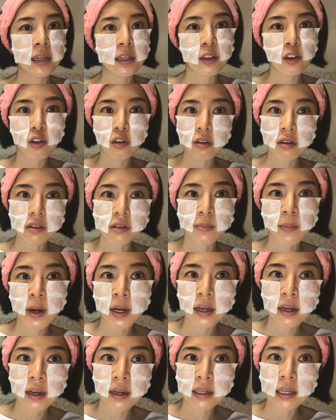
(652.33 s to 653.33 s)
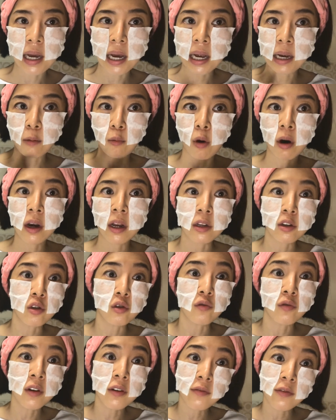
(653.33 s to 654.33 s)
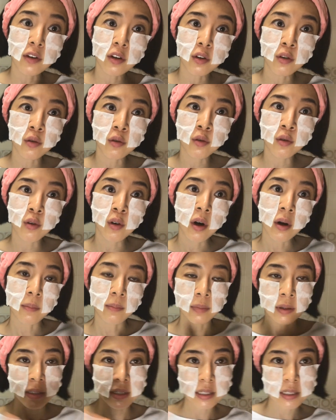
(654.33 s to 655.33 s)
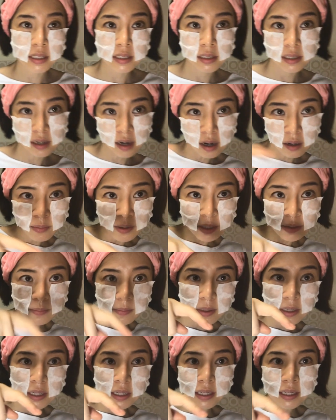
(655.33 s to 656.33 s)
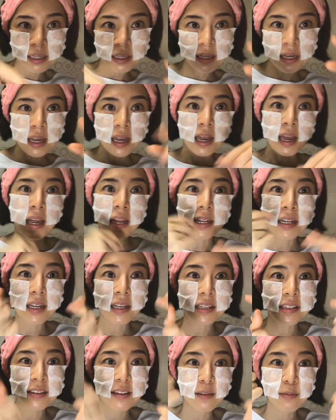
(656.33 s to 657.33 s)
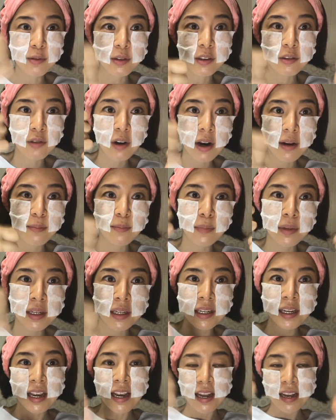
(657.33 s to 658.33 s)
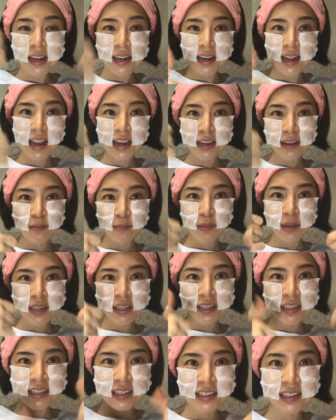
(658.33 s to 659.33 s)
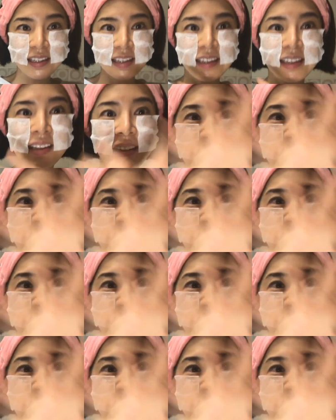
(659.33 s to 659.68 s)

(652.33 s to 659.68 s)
new cosmetic that I wanted to review, please comment me and then subscribe me, like me,